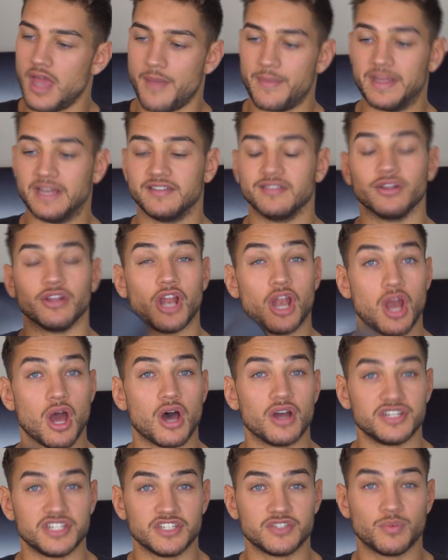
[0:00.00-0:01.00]
I mean, it's not the
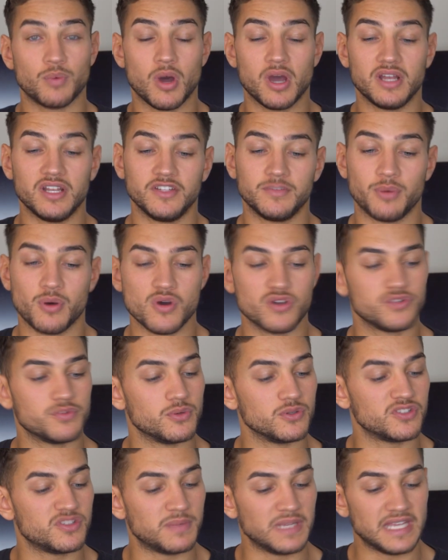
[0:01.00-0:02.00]
largest wireless
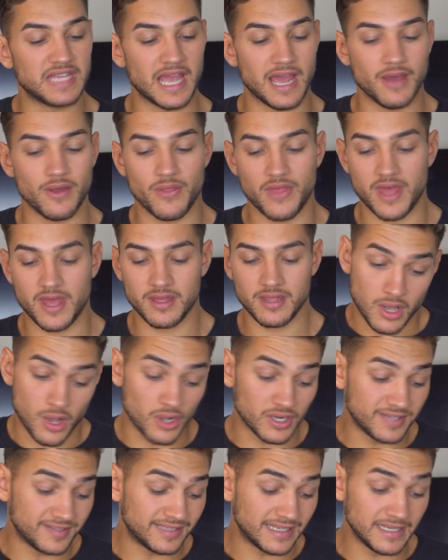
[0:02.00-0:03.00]
portable speaker out there.
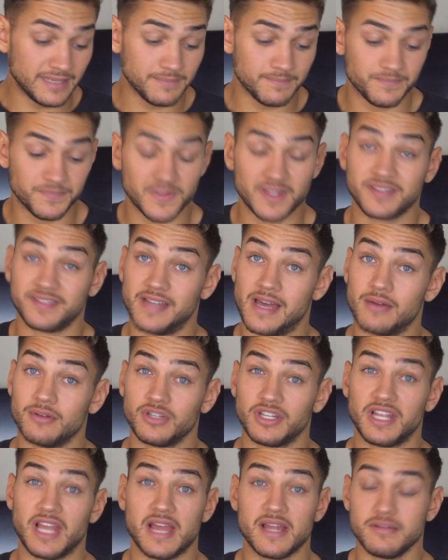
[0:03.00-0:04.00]
Honestly,
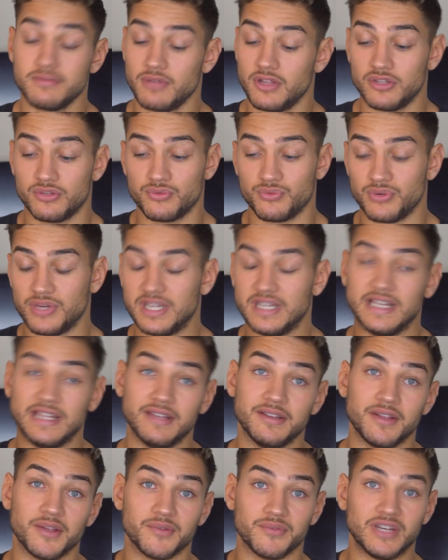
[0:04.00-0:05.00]
sound again is
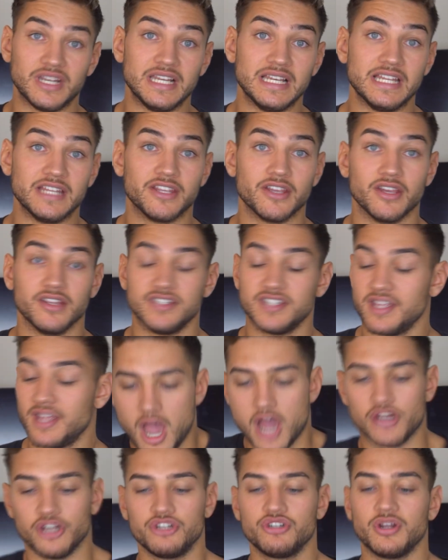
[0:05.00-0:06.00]
really good.
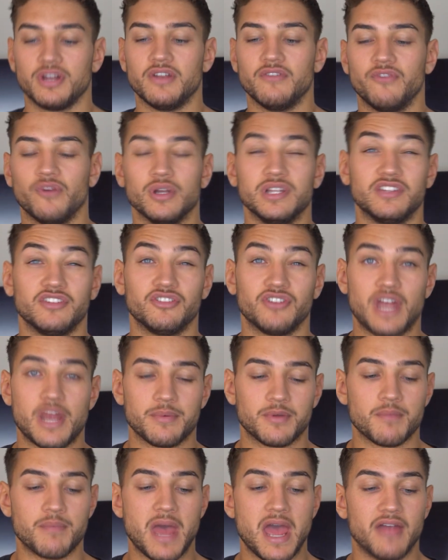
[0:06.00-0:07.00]
I'm going to try and avoid to straight
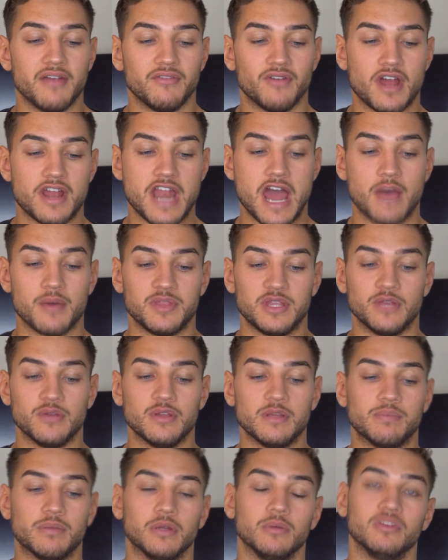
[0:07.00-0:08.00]
up compare it right now with the
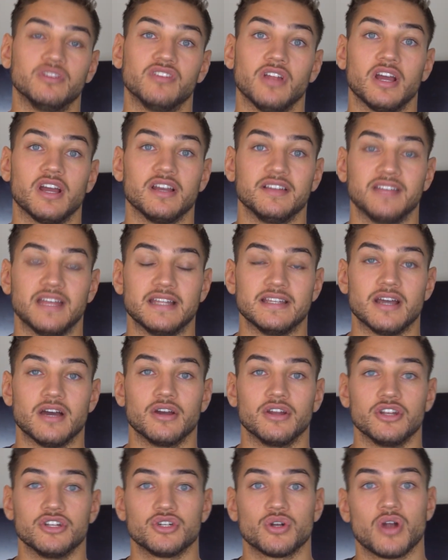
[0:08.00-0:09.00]
UE Boom because like I said,
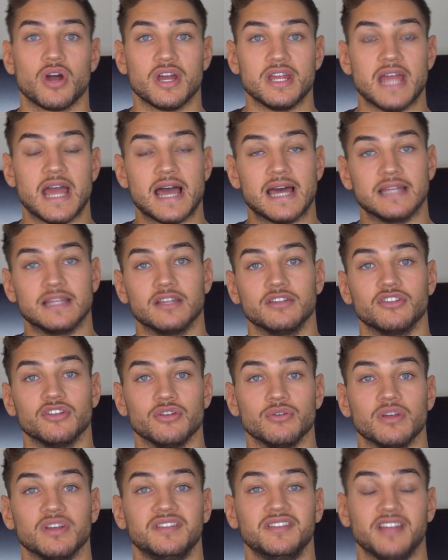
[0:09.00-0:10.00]
I'm going to try and
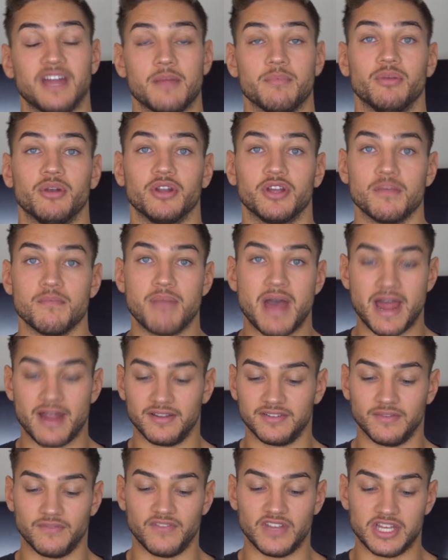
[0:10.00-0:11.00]
do a separate
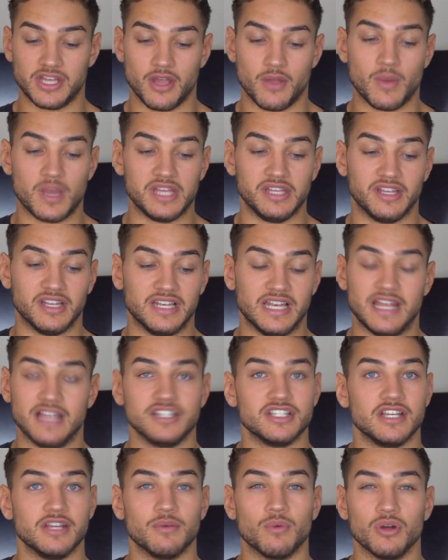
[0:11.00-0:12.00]
comparison video where you can
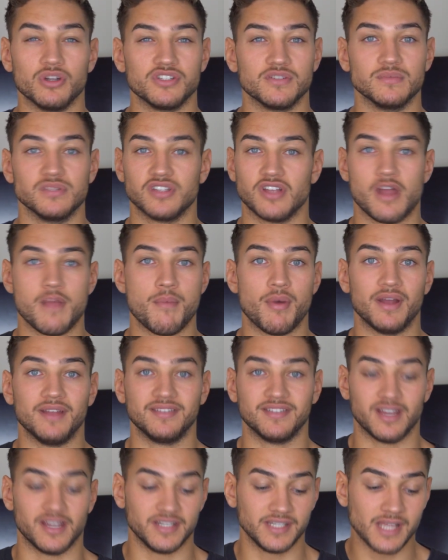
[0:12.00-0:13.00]
literally watch them side by
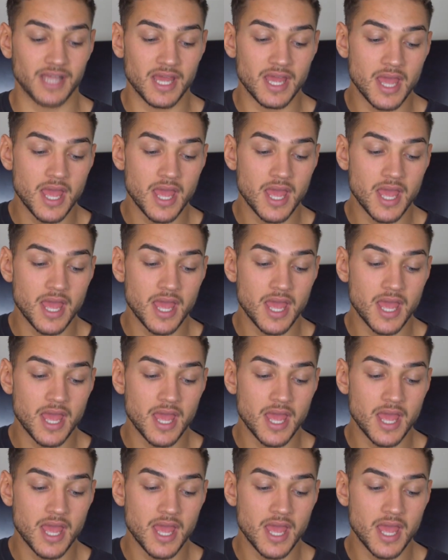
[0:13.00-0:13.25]
side.